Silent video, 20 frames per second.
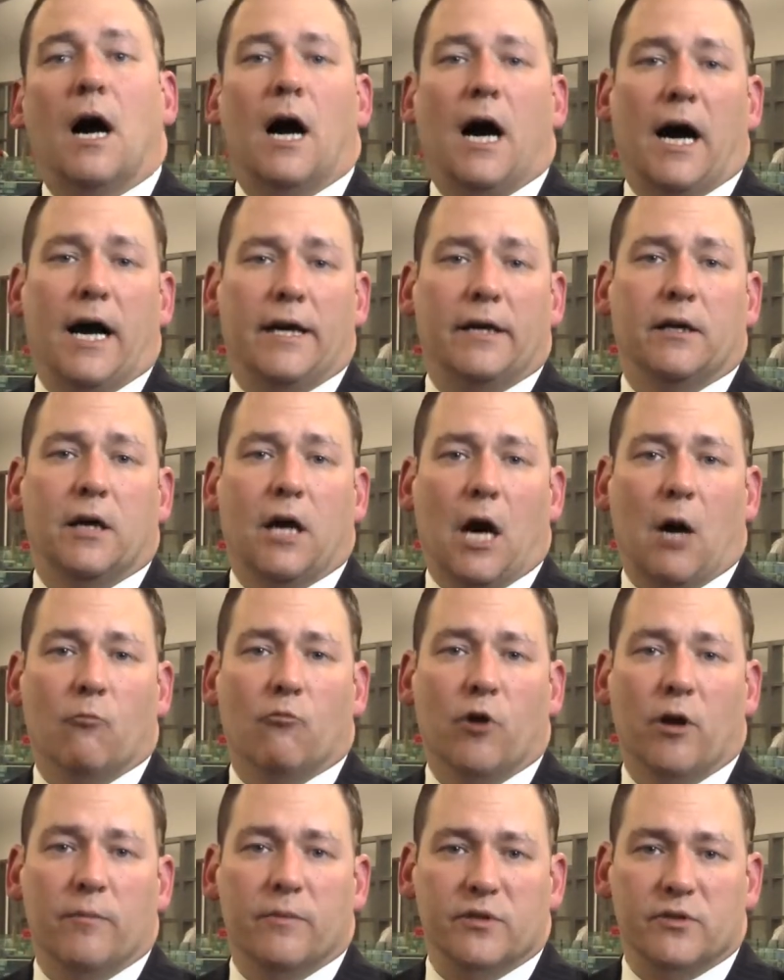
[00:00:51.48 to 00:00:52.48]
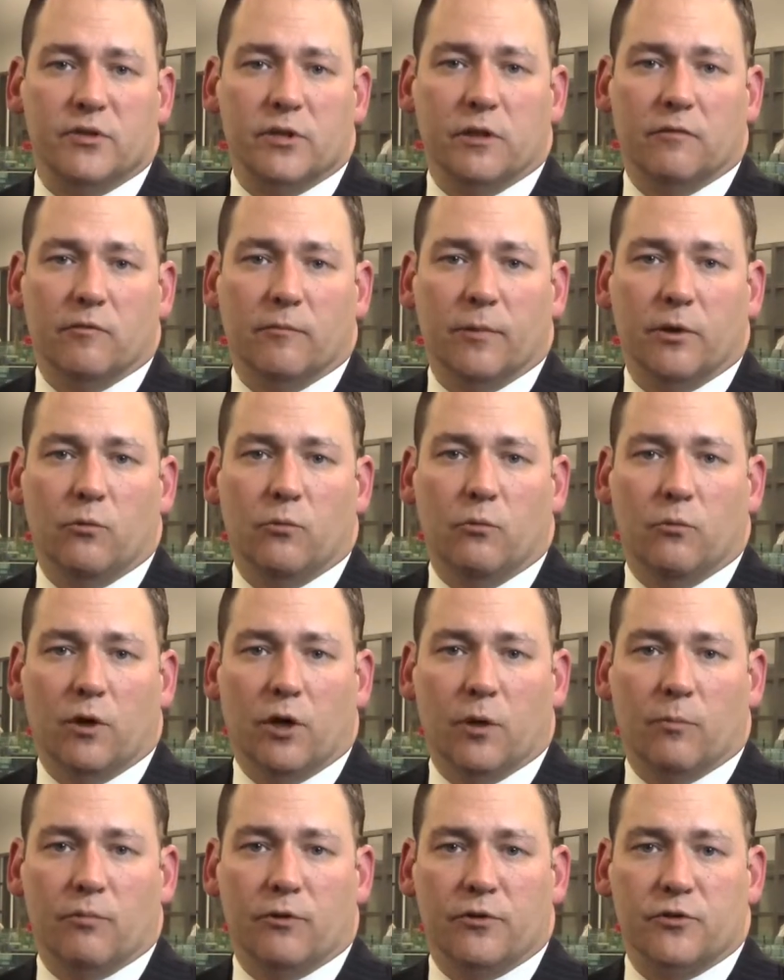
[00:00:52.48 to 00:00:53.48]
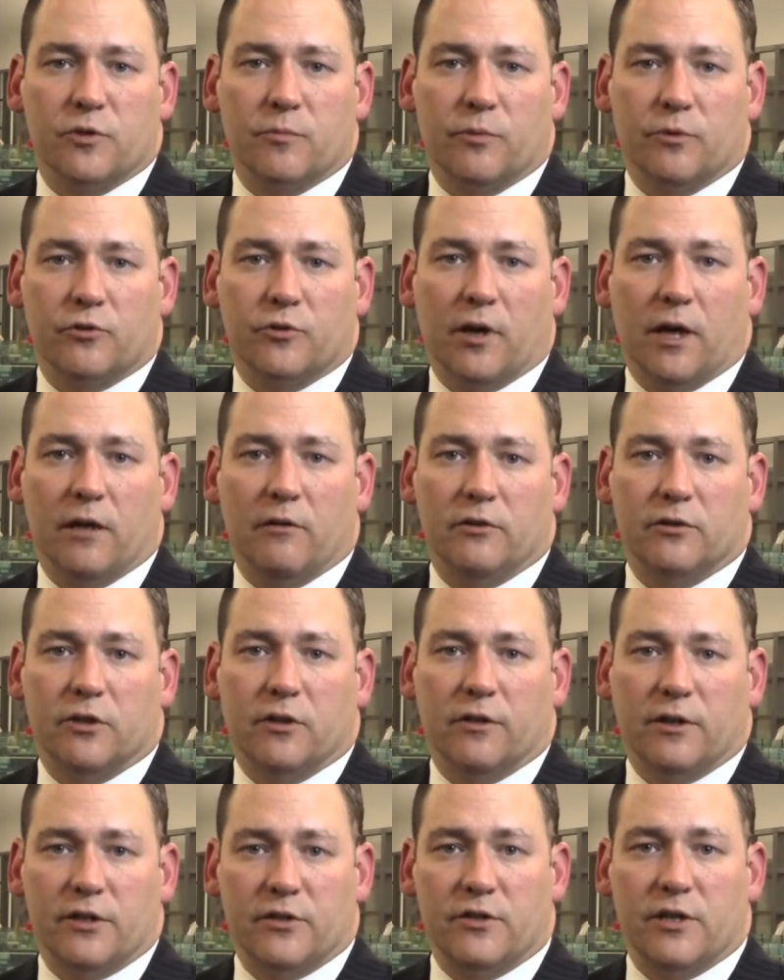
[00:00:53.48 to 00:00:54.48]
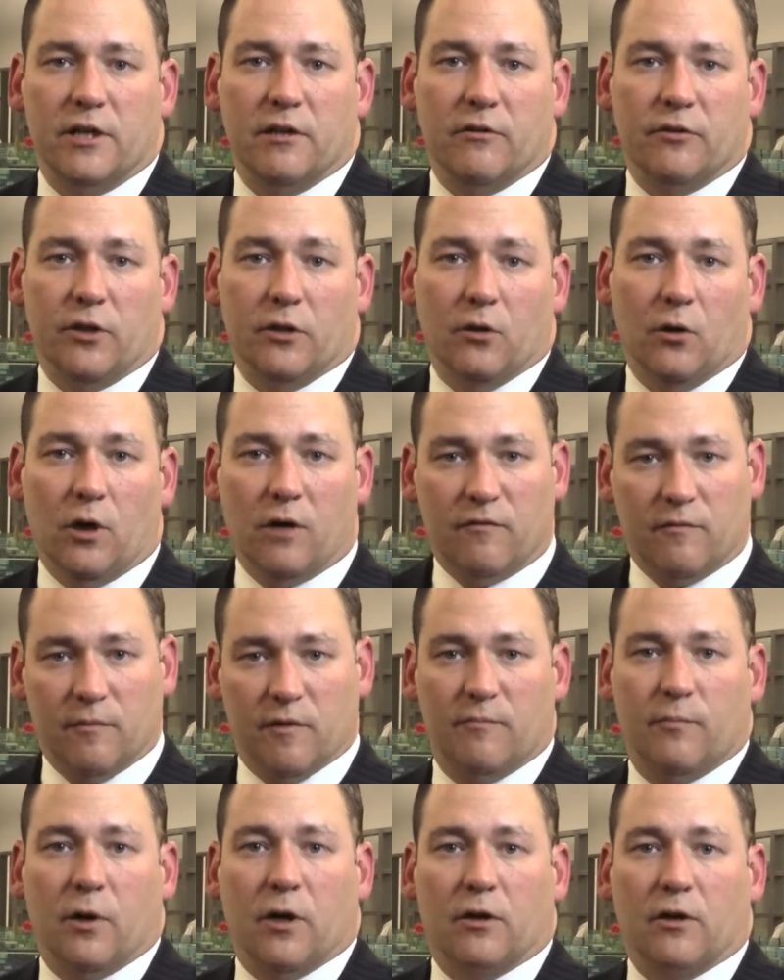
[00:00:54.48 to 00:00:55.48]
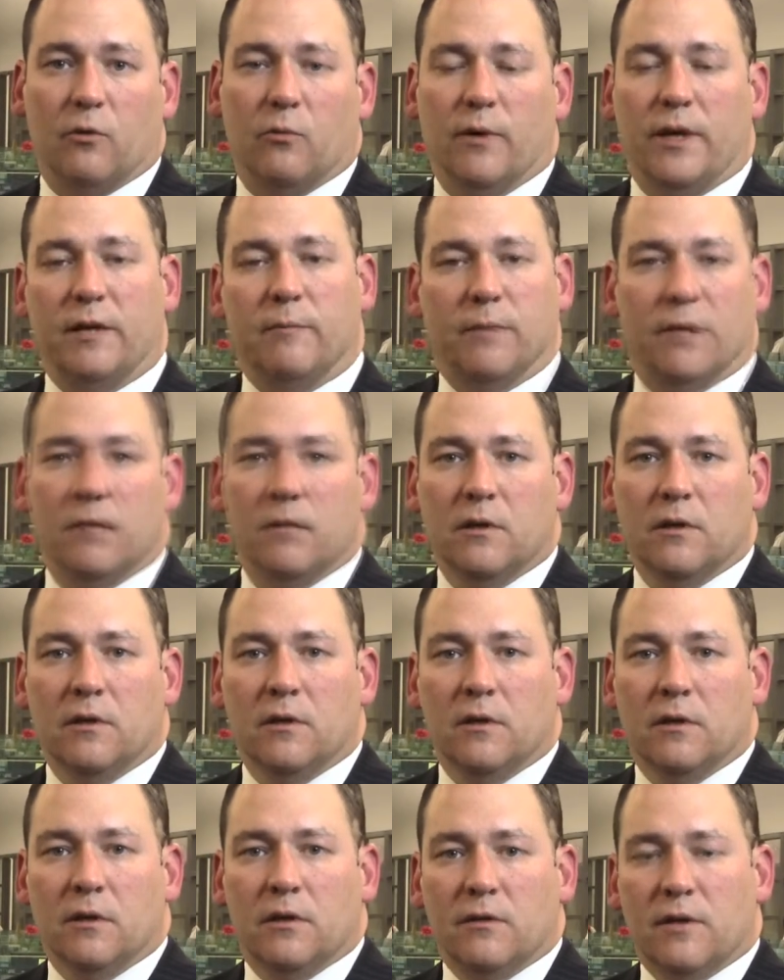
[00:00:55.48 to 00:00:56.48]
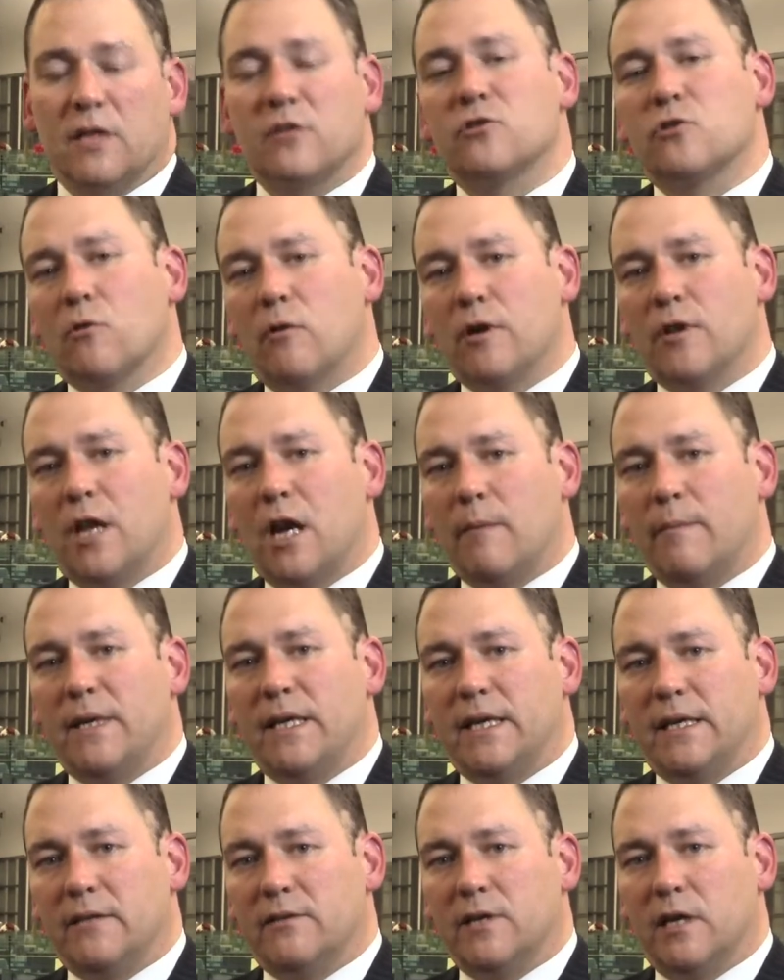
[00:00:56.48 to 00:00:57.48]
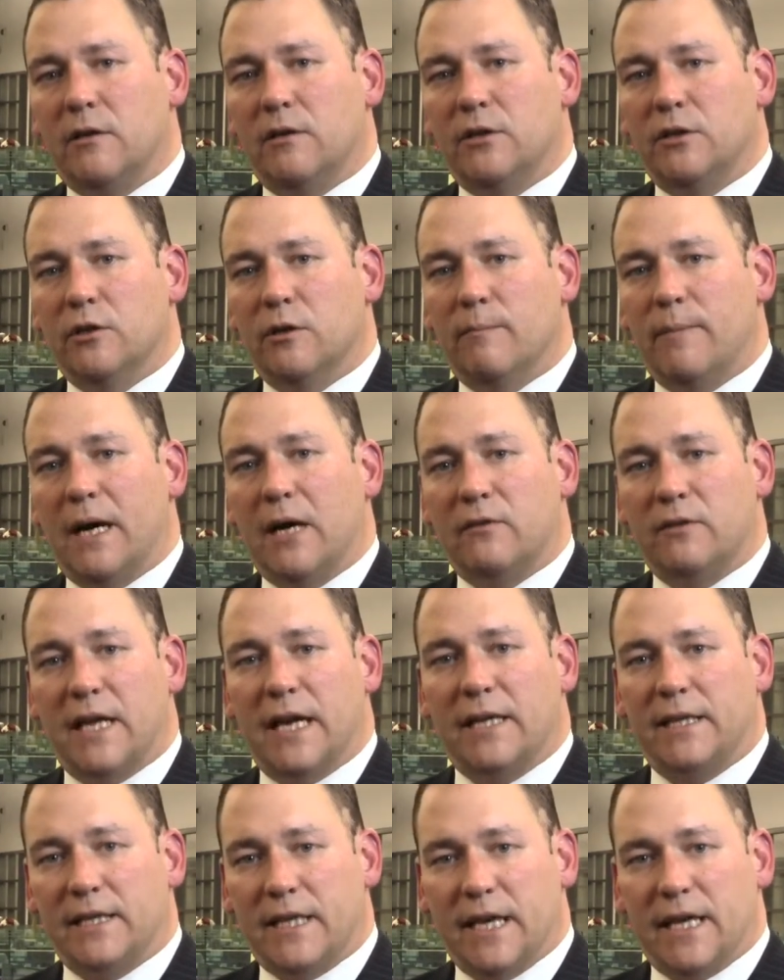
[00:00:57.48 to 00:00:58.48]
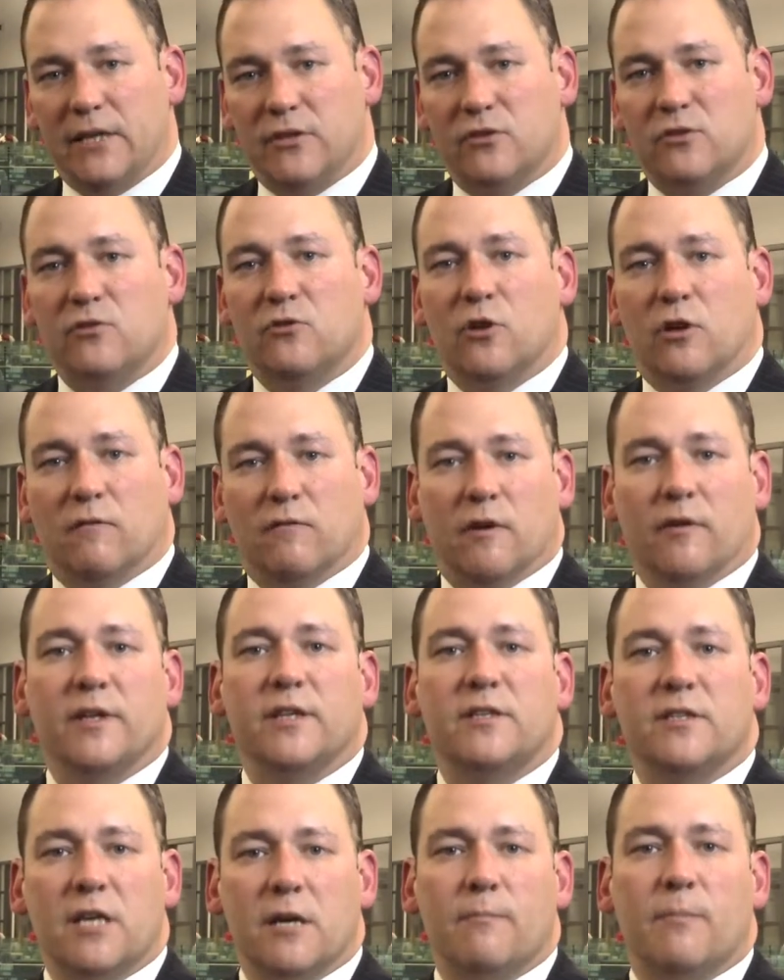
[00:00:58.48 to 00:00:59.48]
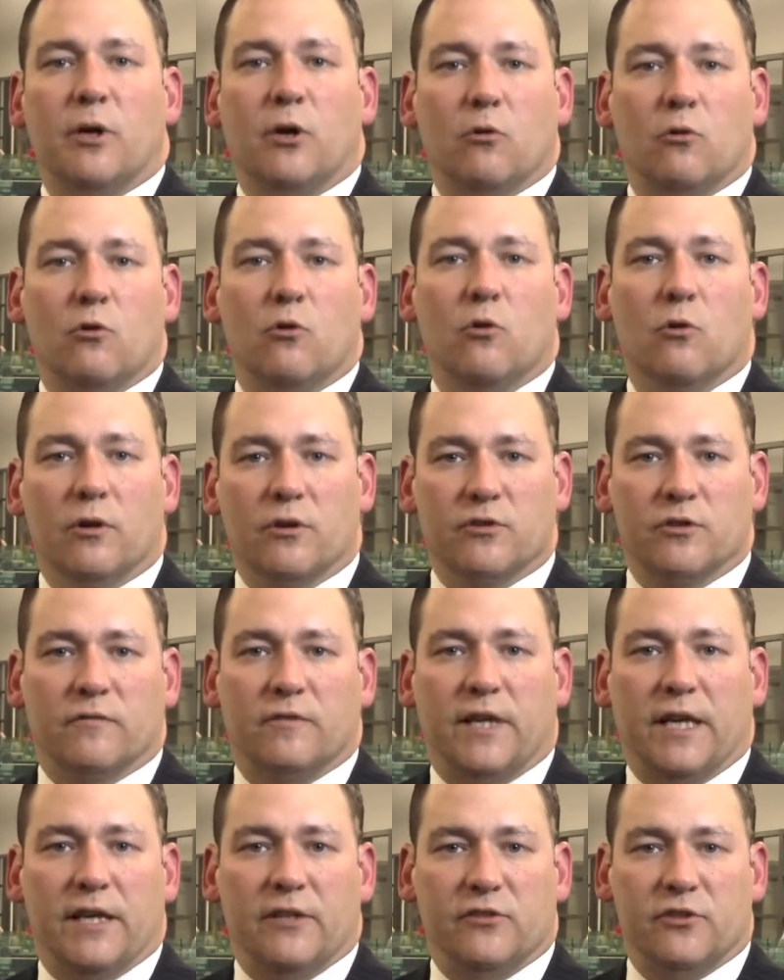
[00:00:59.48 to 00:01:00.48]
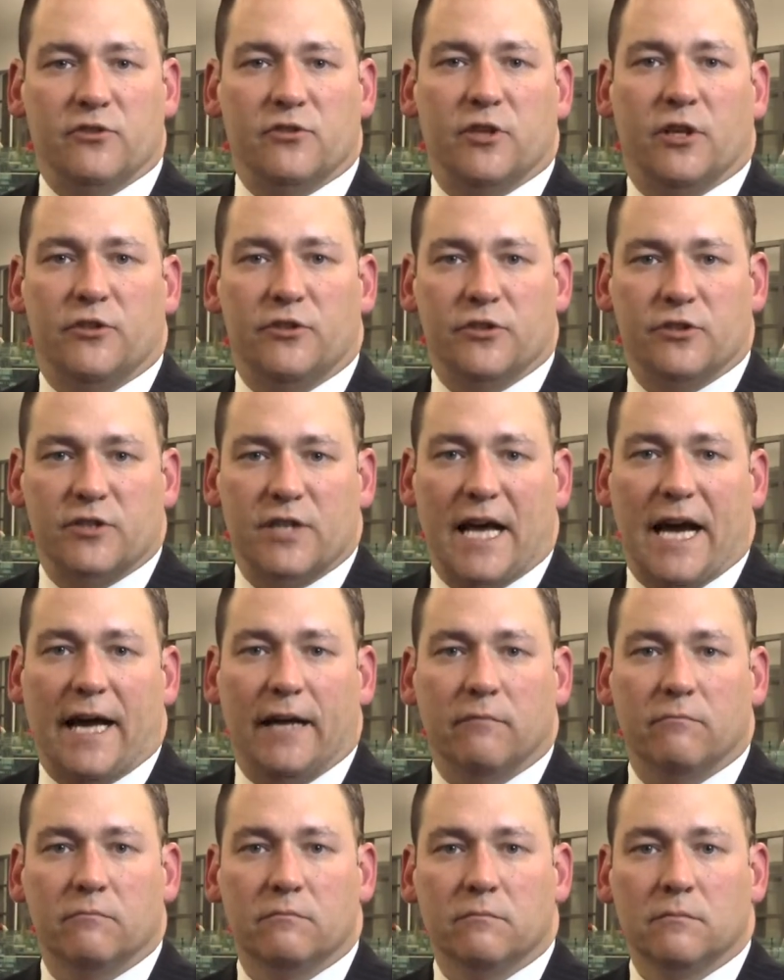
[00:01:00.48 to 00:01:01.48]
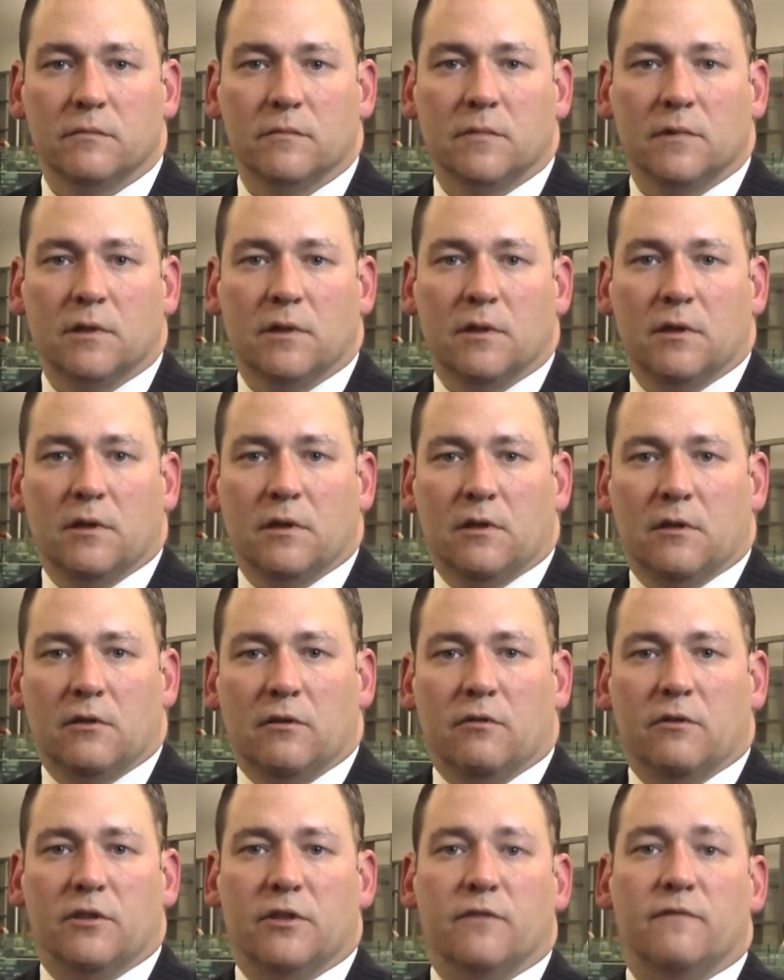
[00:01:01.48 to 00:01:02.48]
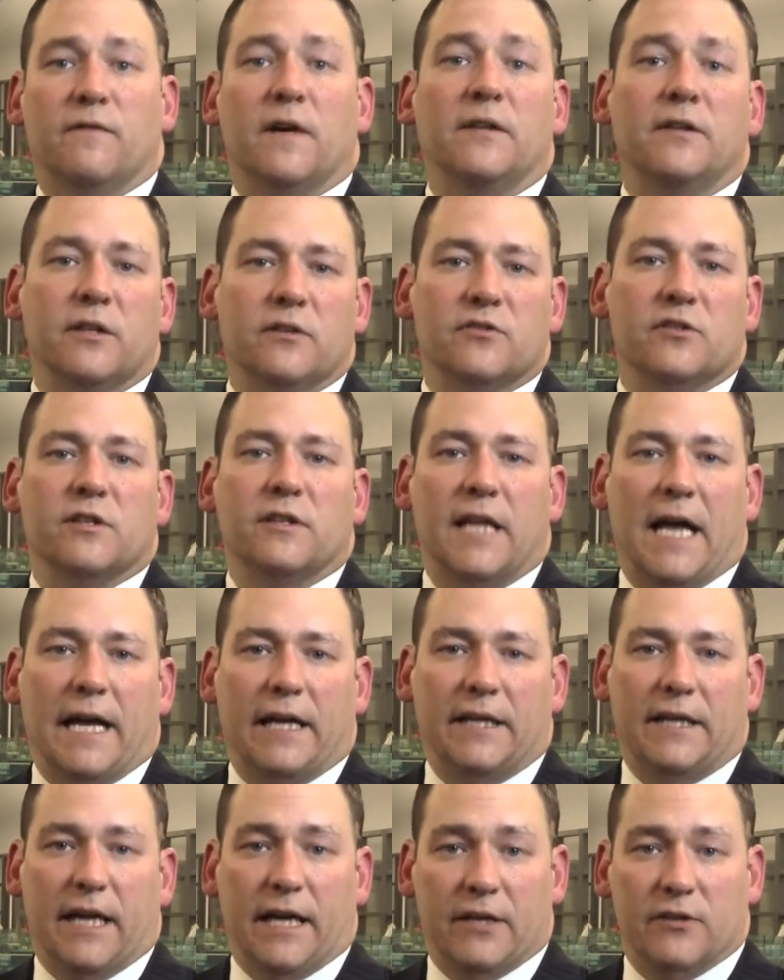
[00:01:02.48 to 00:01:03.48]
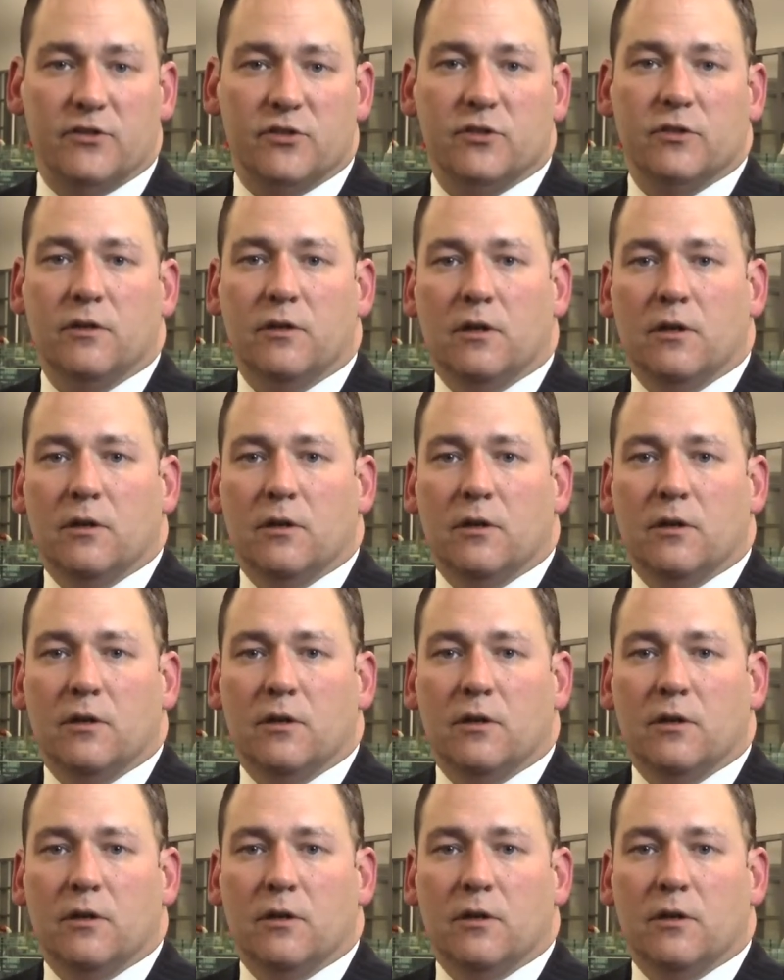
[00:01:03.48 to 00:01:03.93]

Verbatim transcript: Hi, I'm Raymond Silverman, one of the principal trial attorneys here at the law firm of Parker Waichman. That story that I began telling you about that case took a very typical course of cases such as that. The defendants in that case